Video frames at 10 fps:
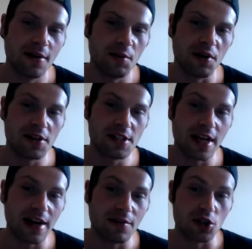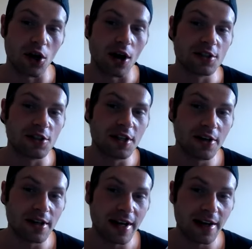Or yeah, if I say I have Doctor
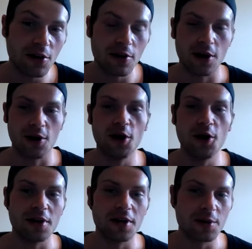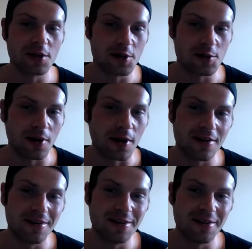Darren Candow, they're like, oh, he must be smart.